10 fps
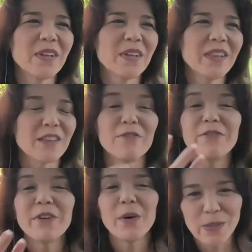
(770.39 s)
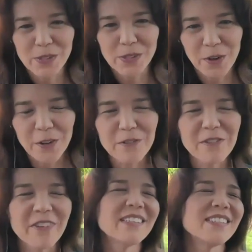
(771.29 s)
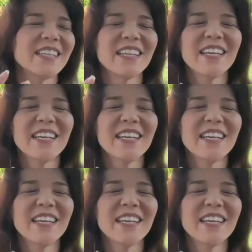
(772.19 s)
like the photos are harder to find